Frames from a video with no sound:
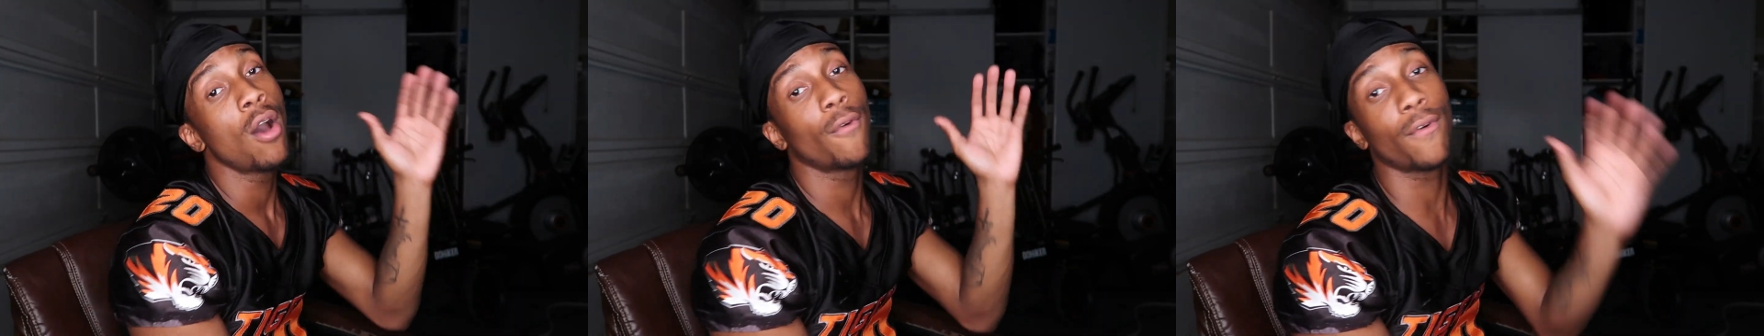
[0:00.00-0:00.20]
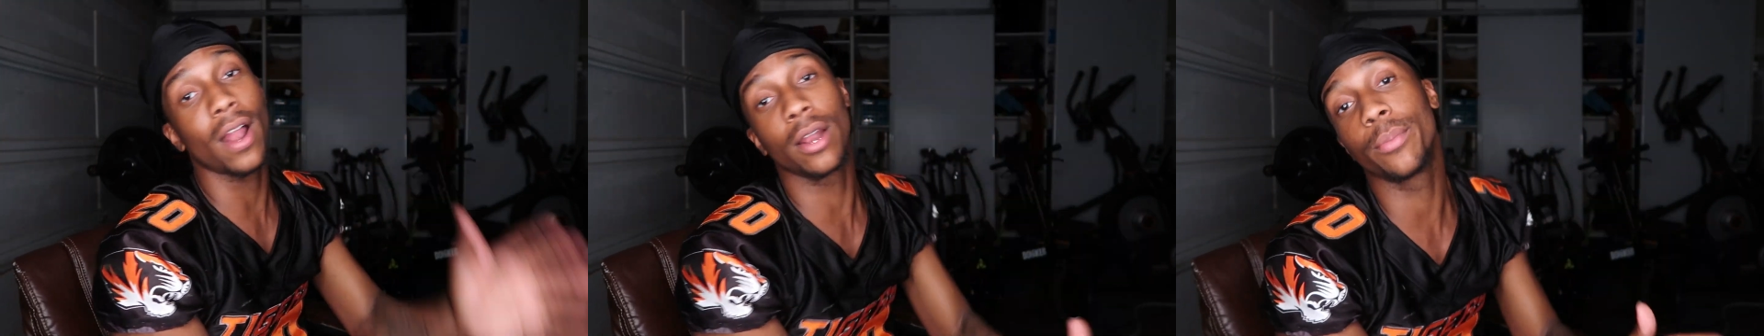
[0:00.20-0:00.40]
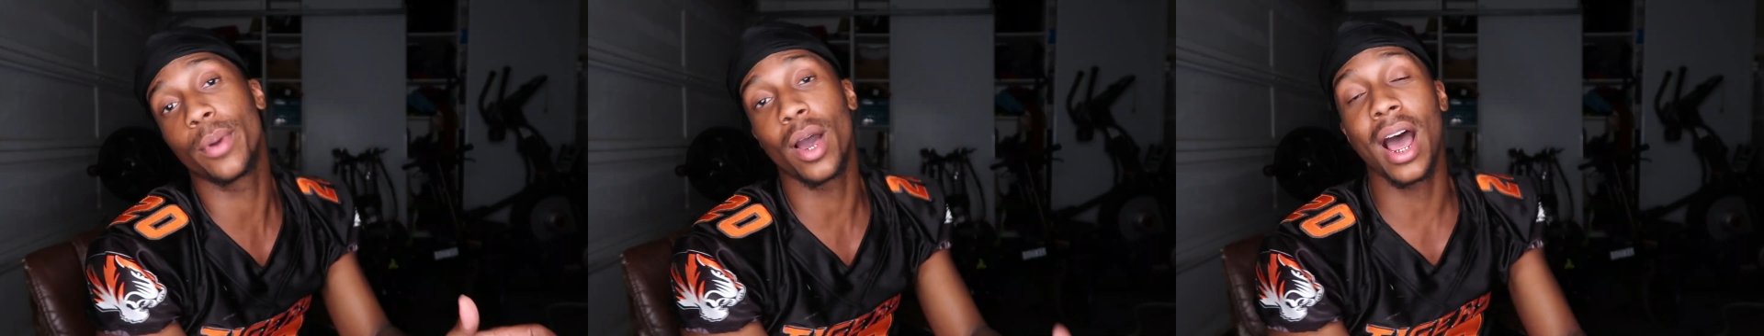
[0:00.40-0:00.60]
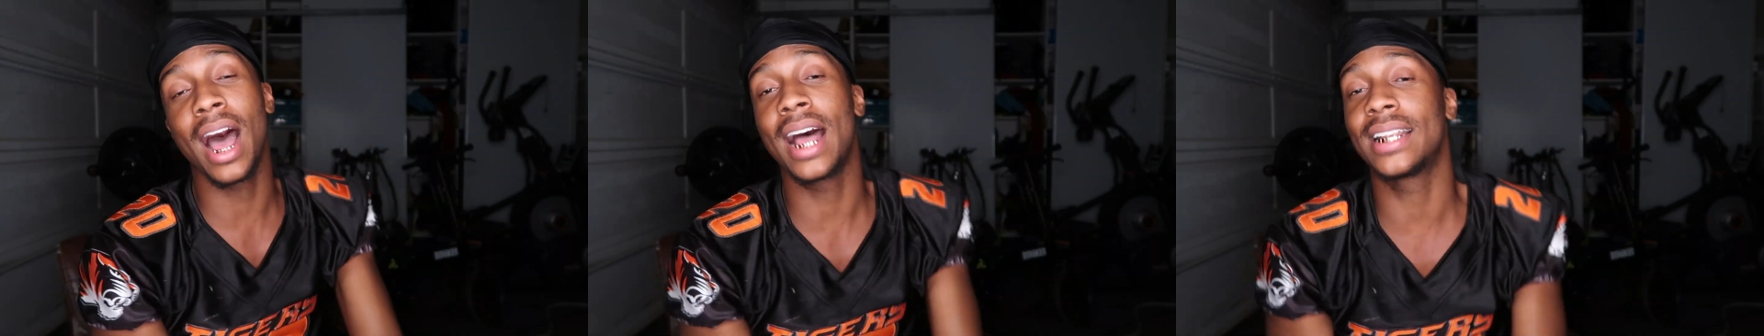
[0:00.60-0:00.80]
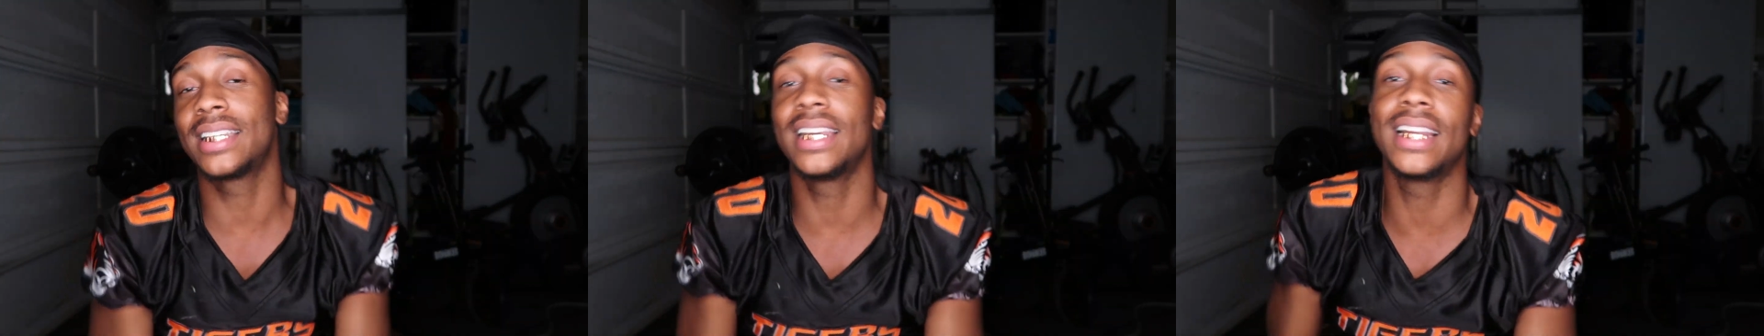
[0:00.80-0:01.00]
Follow me
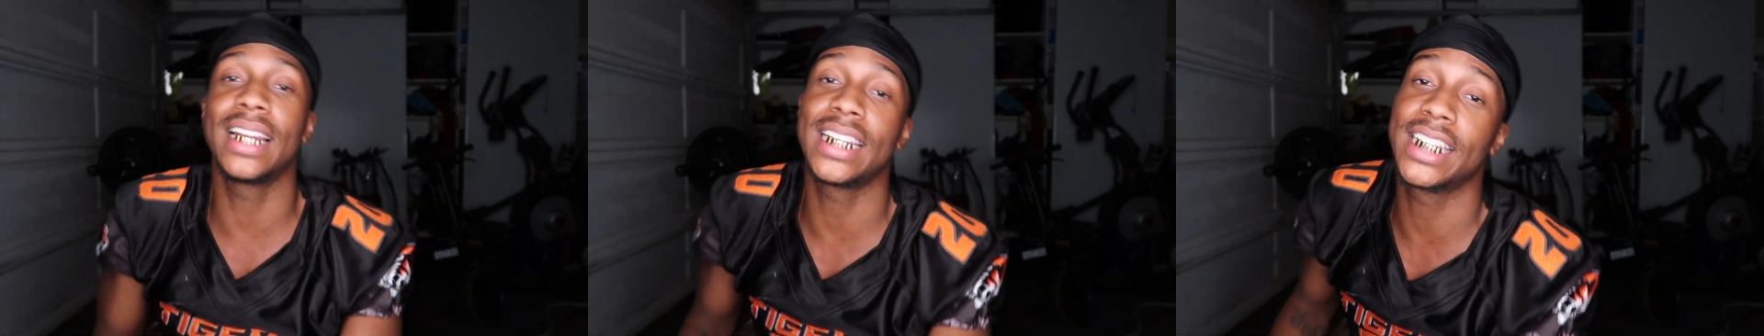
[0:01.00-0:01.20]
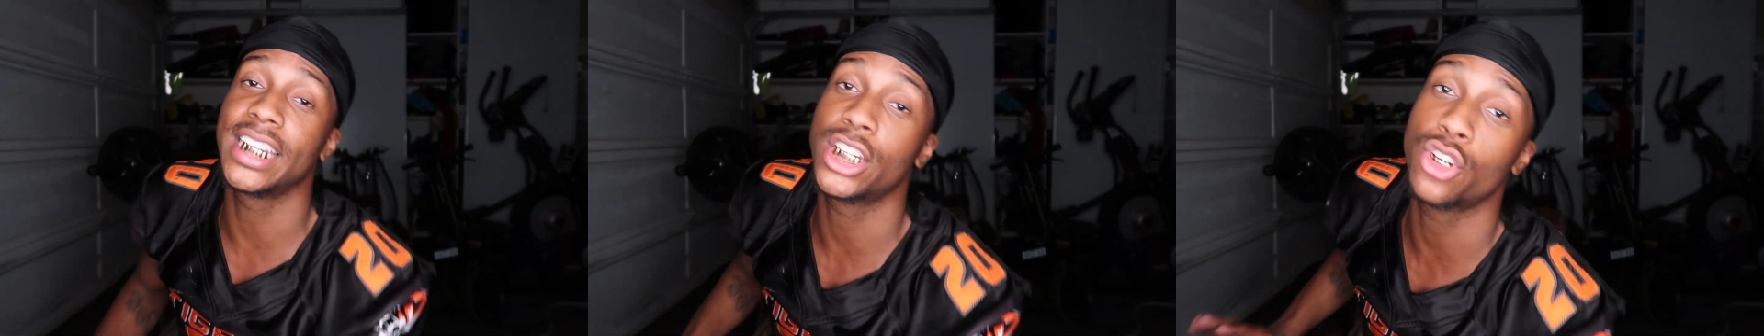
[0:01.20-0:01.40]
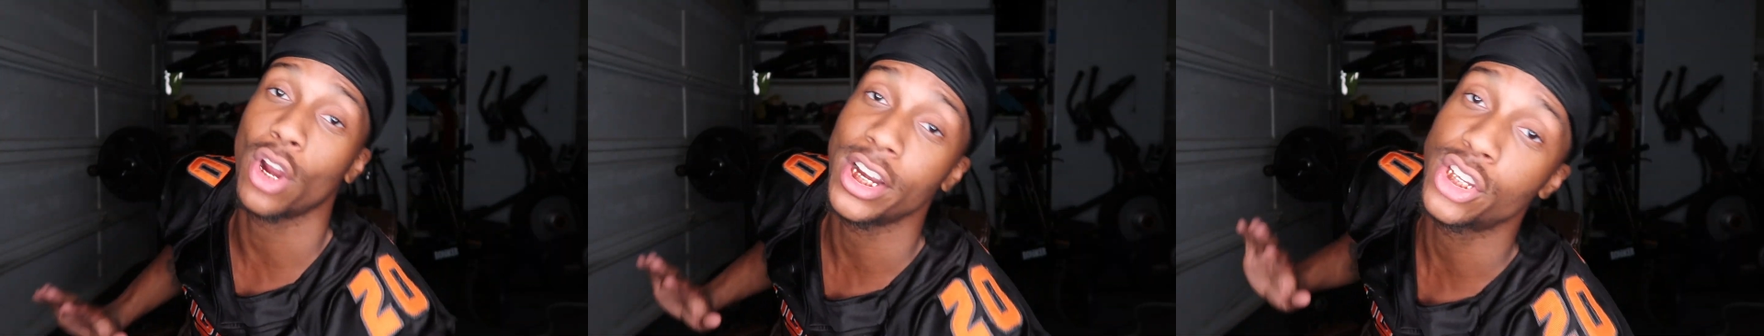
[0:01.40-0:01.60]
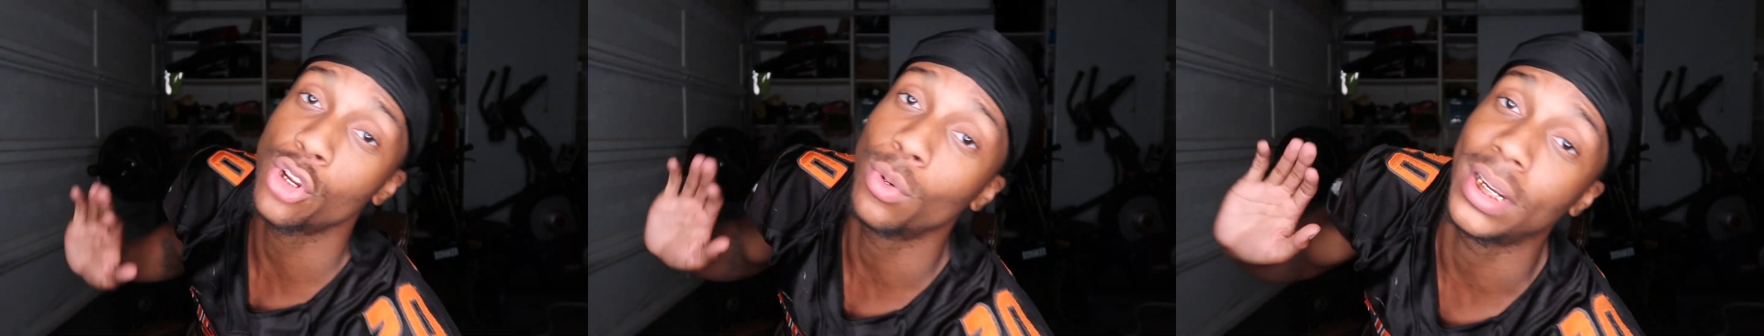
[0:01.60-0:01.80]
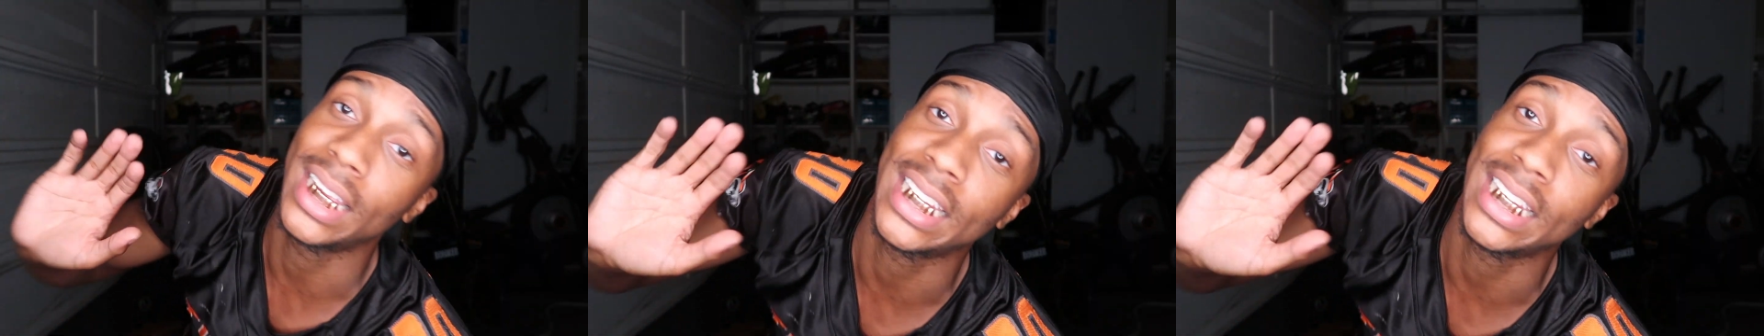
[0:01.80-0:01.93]
on IG and let's get straight to it.